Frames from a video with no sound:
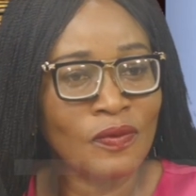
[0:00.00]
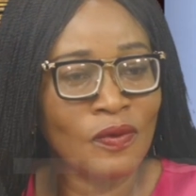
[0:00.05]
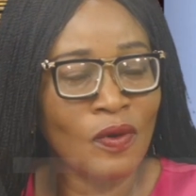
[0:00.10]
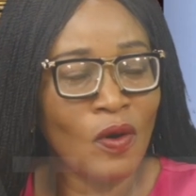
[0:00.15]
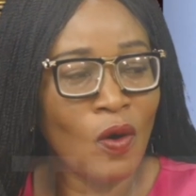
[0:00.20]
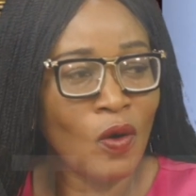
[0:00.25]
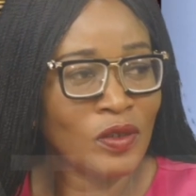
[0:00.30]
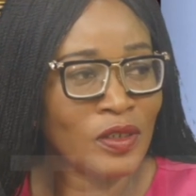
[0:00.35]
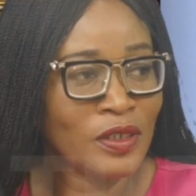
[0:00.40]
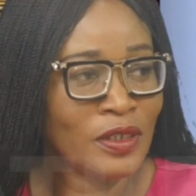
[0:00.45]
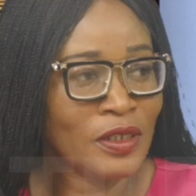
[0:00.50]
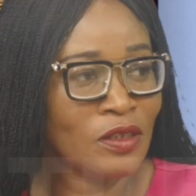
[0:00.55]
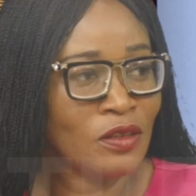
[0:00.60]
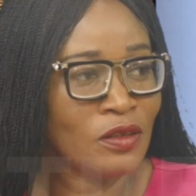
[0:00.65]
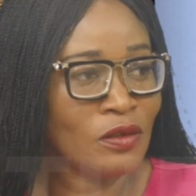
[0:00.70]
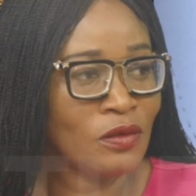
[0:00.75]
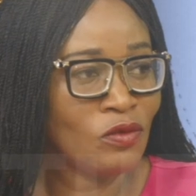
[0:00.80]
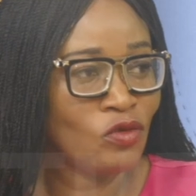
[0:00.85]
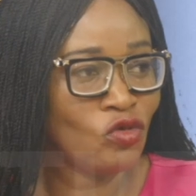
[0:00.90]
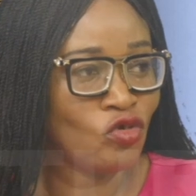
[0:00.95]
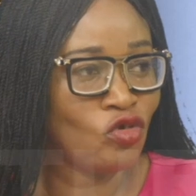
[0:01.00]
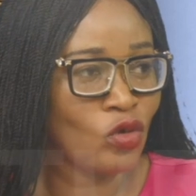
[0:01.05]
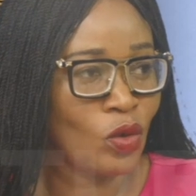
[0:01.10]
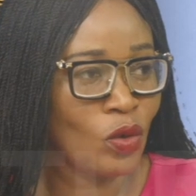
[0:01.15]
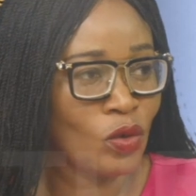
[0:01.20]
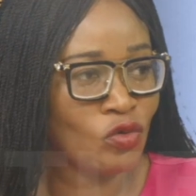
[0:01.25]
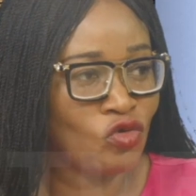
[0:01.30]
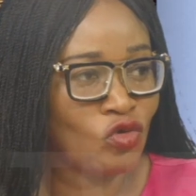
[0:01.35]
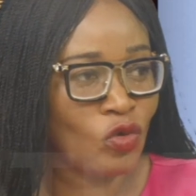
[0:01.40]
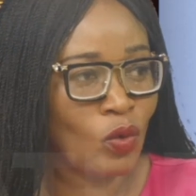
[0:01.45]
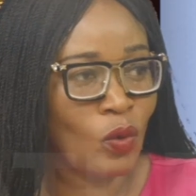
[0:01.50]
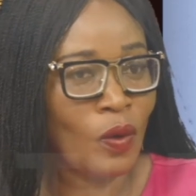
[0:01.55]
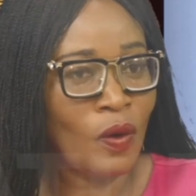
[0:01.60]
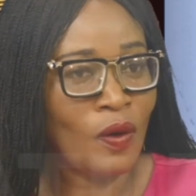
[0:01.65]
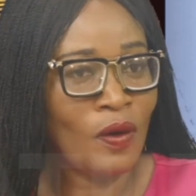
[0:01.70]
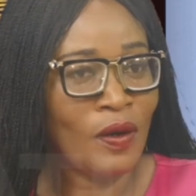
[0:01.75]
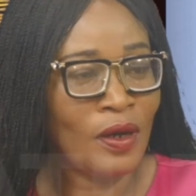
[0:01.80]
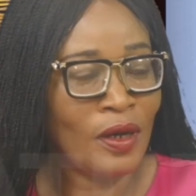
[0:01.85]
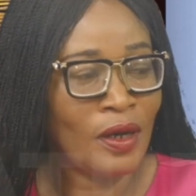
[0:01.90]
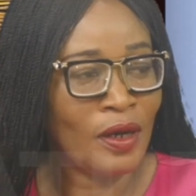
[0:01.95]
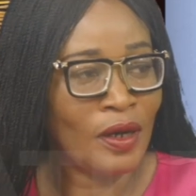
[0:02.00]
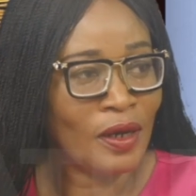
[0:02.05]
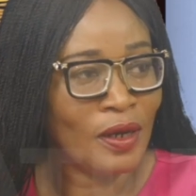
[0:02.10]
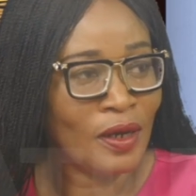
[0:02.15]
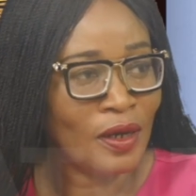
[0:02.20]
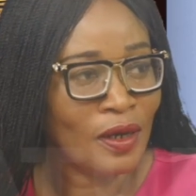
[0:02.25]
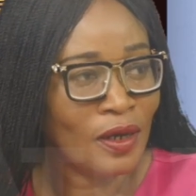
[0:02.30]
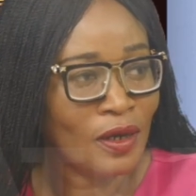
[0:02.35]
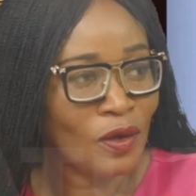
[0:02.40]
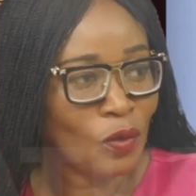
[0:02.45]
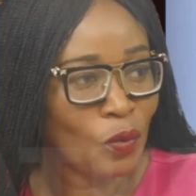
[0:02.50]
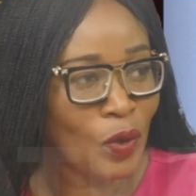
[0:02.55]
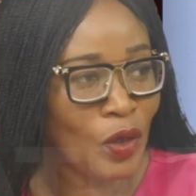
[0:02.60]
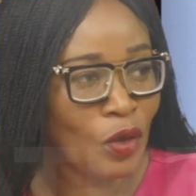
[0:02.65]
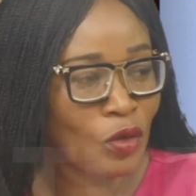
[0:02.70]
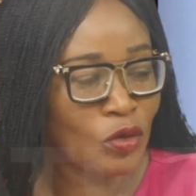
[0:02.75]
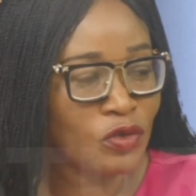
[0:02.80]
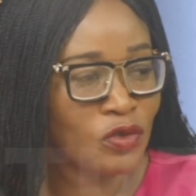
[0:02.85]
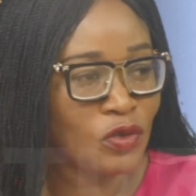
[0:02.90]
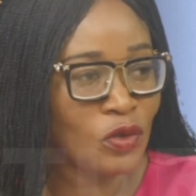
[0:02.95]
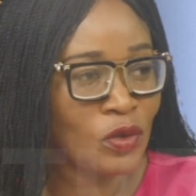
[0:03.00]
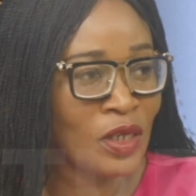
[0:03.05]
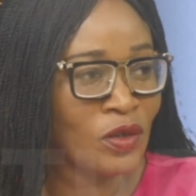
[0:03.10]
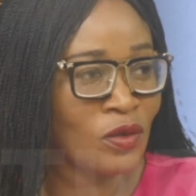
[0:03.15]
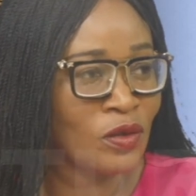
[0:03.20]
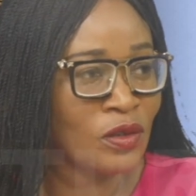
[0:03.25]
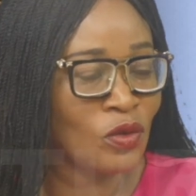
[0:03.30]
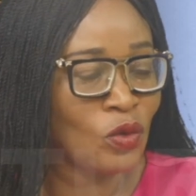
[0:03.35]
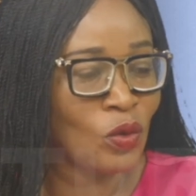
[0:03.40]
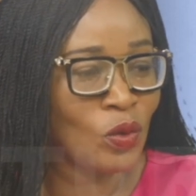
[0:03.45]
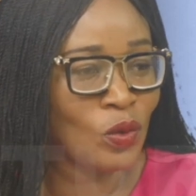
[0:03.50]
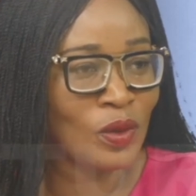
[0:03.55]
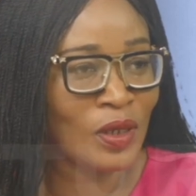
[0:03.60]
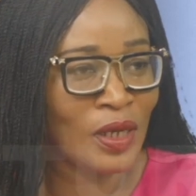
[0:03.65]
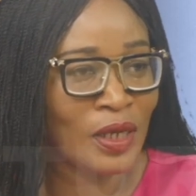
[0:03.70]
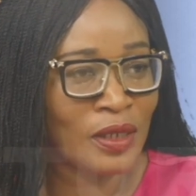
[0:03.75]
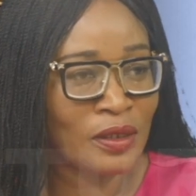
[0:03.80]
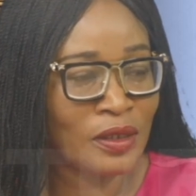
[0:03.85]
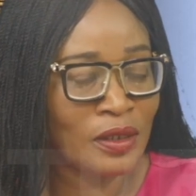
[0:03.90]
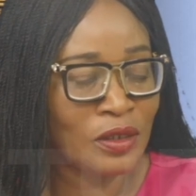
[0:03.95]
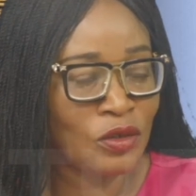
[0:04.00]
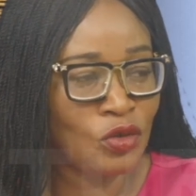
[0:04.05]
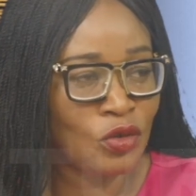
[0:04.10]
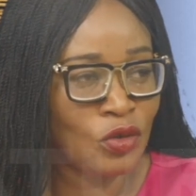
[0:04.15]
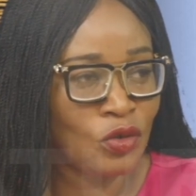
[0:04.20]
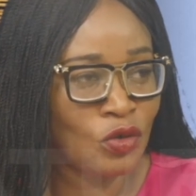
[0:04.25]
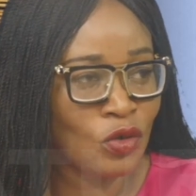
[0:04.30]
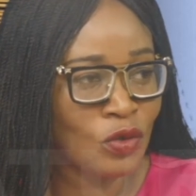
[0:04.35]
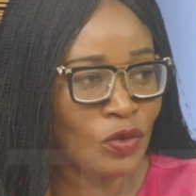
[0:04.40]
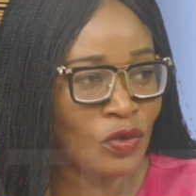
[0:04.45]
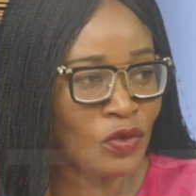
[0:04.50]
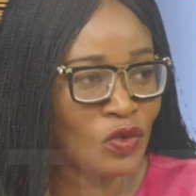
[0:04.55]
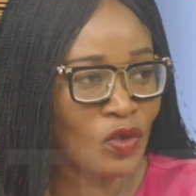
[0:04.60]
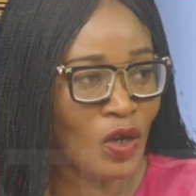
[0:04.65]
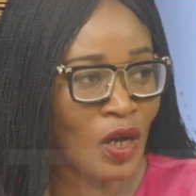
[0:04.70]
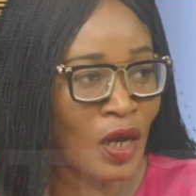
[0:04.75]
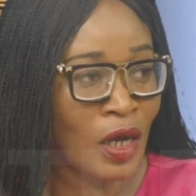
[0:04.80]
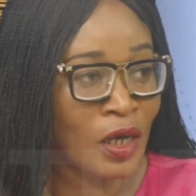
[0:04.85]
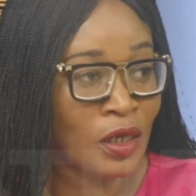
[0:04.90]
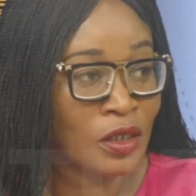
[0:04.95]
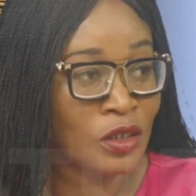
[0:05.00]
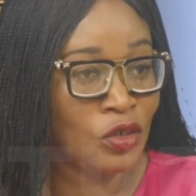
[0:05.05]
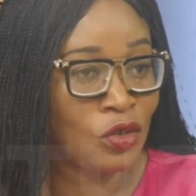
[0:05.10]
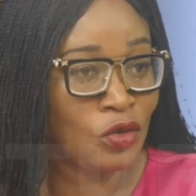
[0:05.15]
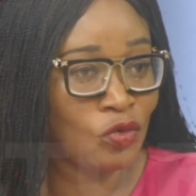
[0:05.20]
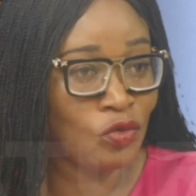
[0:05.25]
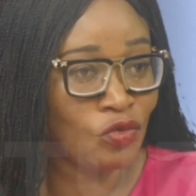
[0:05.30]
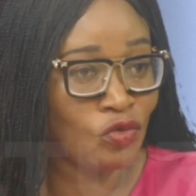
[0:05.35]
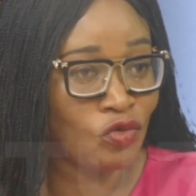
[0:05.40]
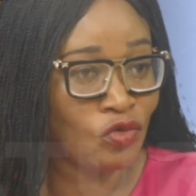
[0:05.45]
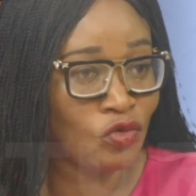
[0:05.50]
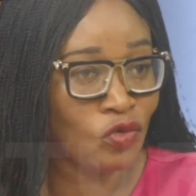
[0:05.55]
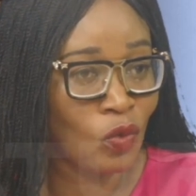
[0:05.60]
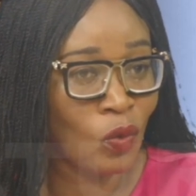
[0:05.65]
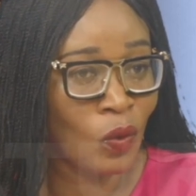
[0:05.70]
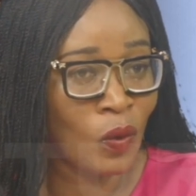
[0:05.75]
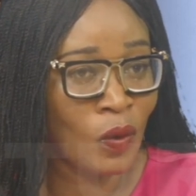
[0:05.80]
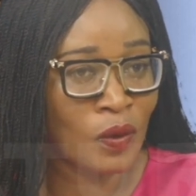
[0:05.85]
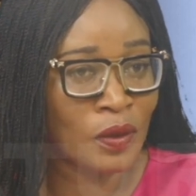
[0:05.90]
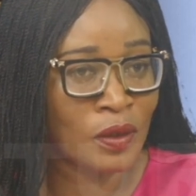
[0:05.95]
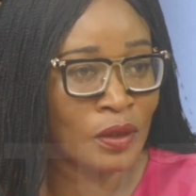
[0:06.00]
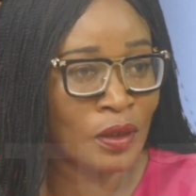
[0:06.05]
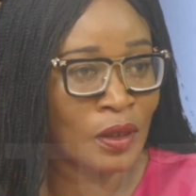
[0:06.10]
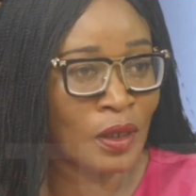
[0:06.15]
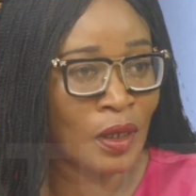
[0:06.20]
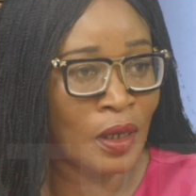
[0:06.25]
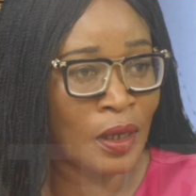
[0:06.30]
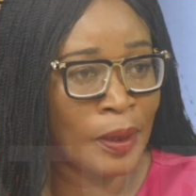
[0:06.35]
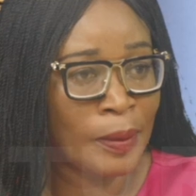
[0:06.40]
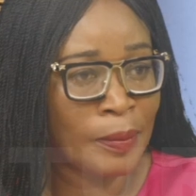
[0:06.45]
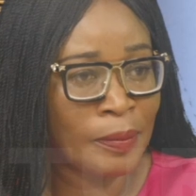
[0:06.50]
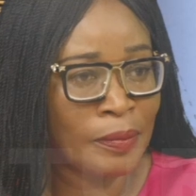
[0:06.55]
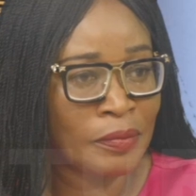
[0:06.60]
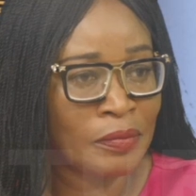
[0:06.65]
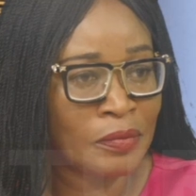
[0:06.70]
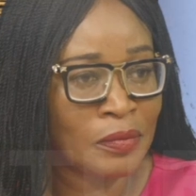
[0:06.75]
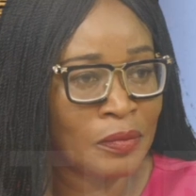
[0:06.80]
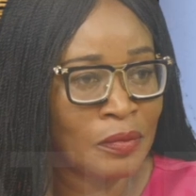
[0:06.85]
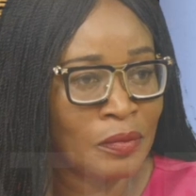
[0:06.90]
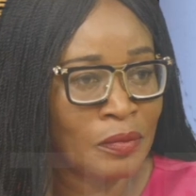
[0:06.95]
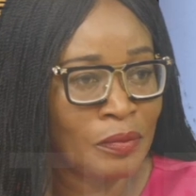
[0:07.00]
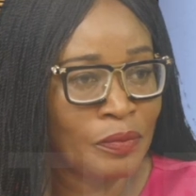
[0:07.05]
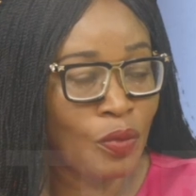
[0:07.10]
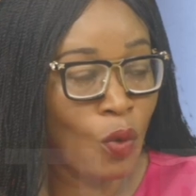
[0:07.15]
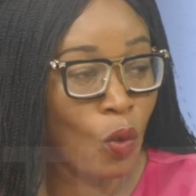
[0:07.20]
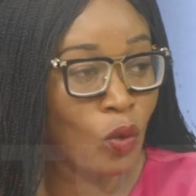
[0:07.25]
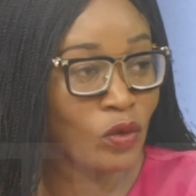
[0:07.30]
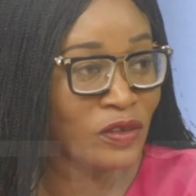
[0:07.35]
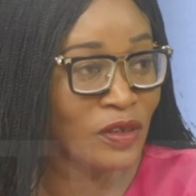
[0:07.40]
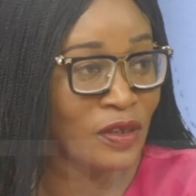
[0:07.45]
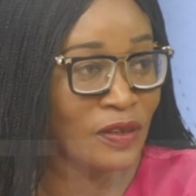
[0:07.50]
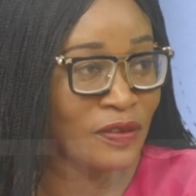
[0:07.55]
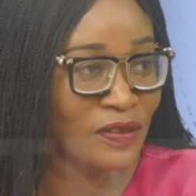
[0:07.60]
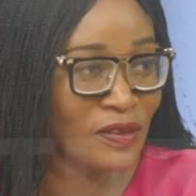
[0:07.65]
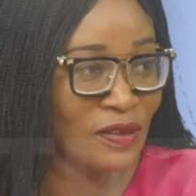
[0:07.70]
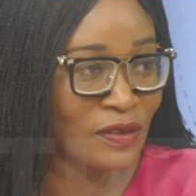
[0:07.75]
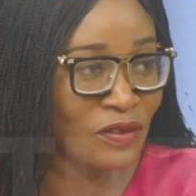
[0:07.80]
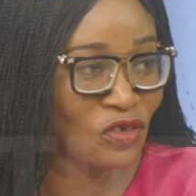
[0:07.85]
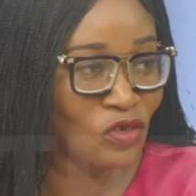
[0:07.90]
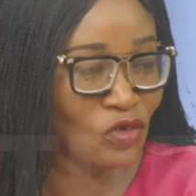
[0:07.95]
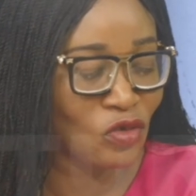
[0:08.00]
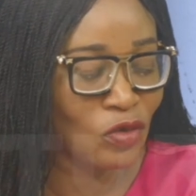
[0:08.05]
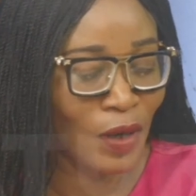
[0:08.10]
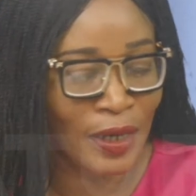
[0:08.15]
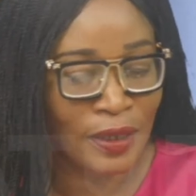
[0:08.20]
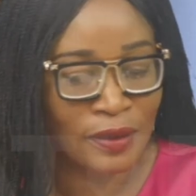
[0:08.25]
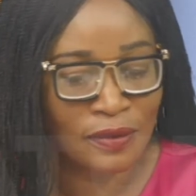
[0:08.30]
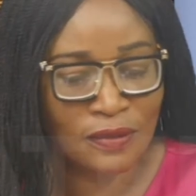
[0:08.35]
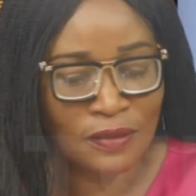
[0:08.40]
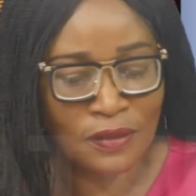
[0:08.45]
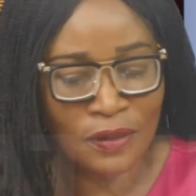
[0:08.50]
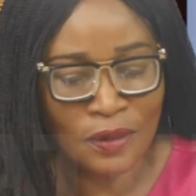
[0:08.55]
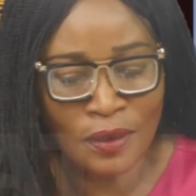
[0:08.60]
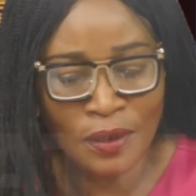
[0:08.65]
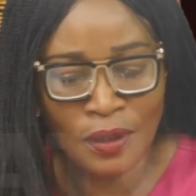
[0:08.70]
Other than jaw, we also now know that the unions are huge on protests and strikes.